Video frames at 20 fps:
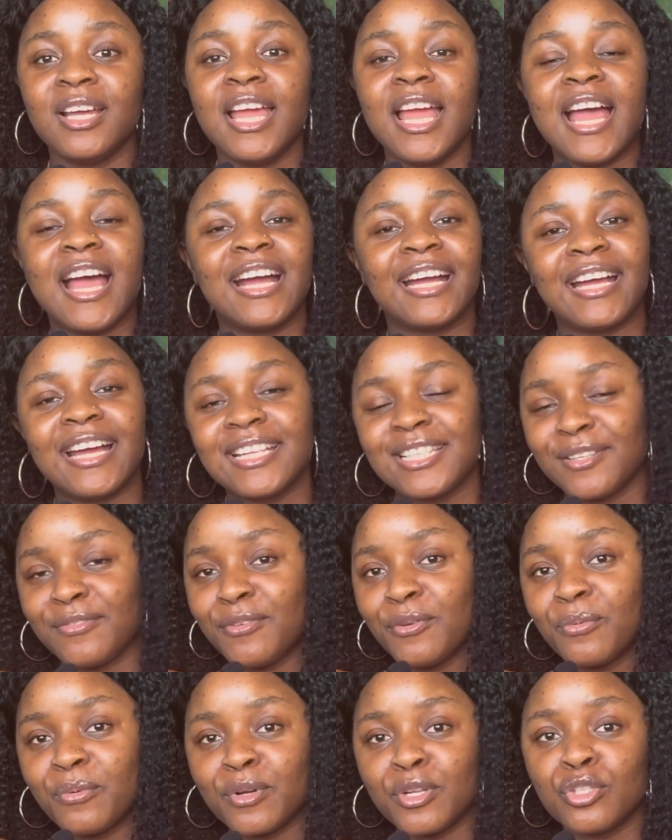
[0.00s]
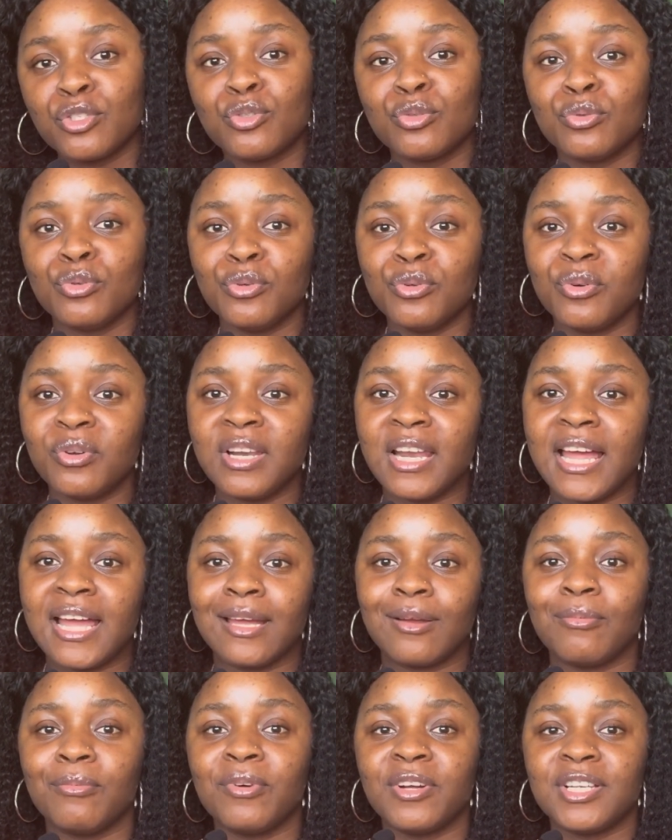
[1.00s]
And guys, if you want to know
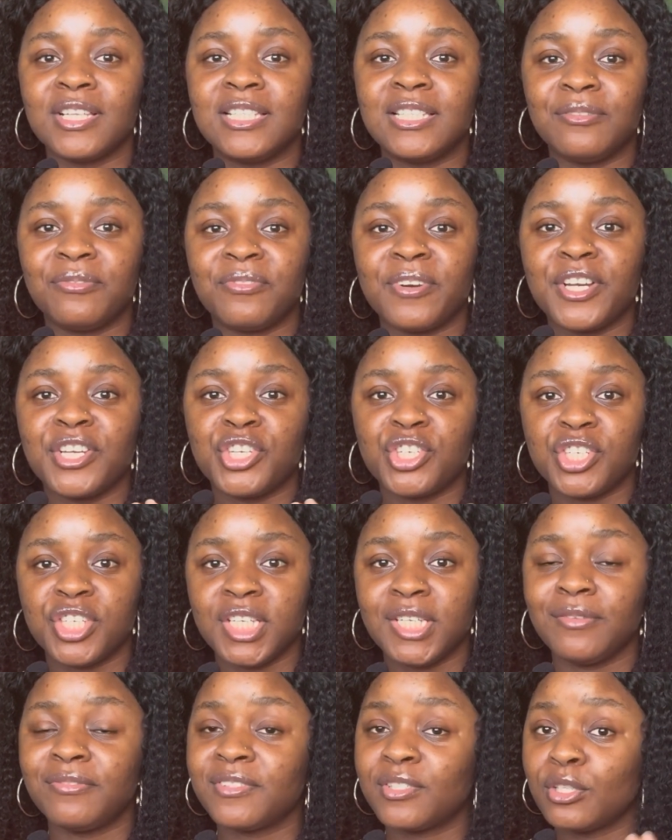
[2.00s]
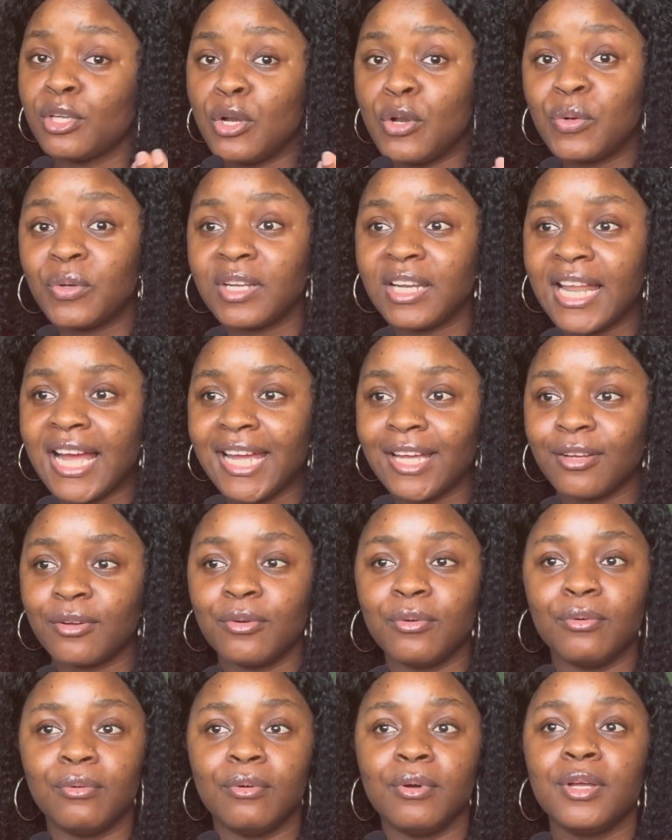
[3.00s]
like what different shifts look like,
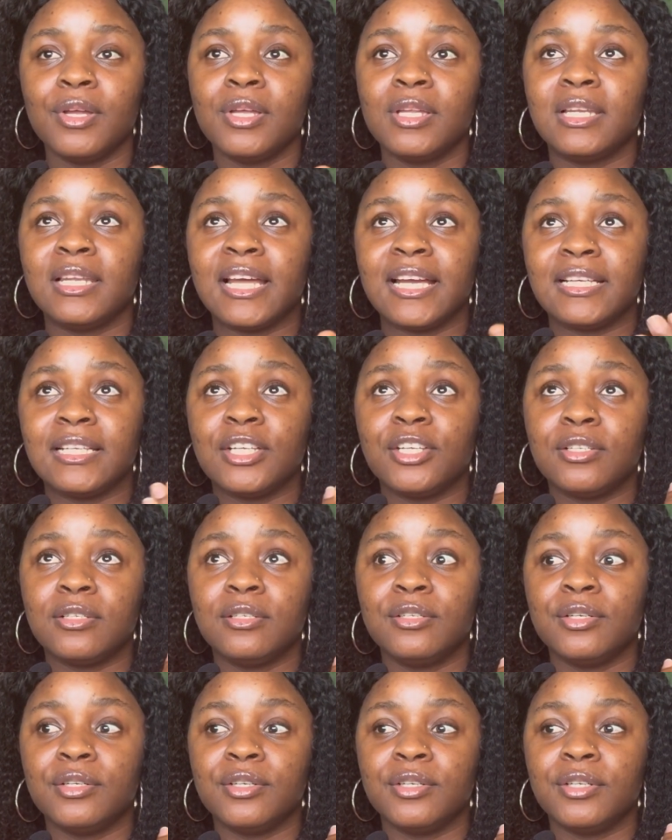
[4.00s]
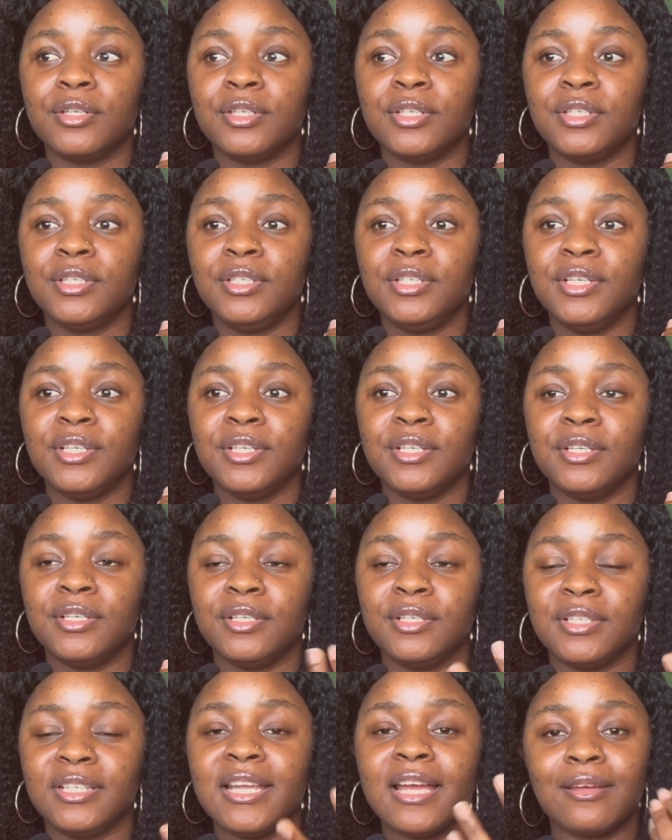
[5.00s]
or like the
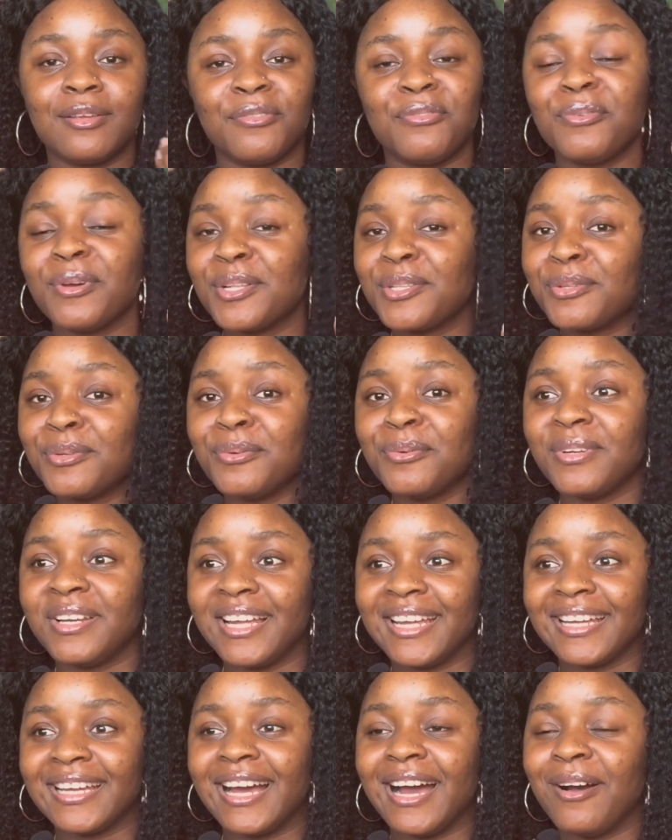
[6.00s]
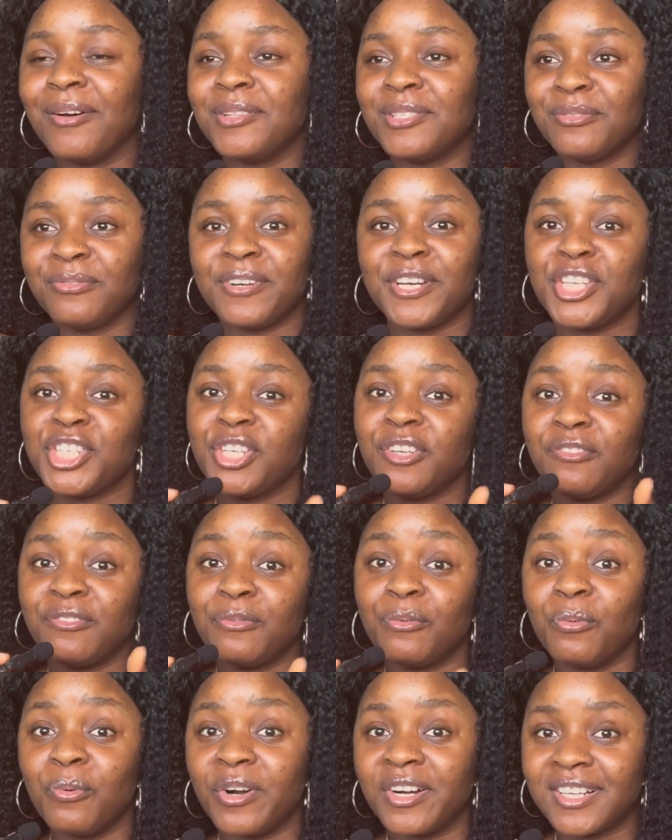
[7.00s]
yeah, if you want to know like how different shift
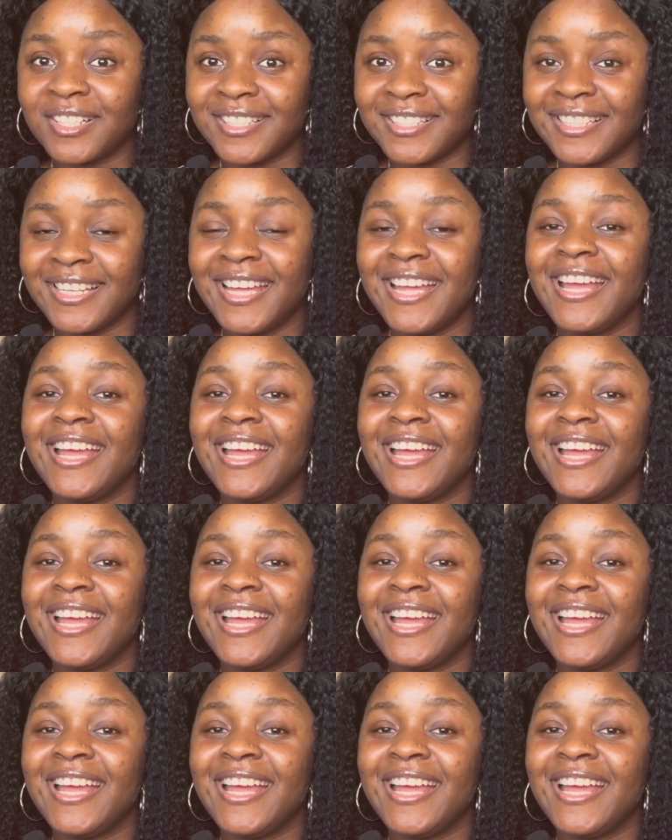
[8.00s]
works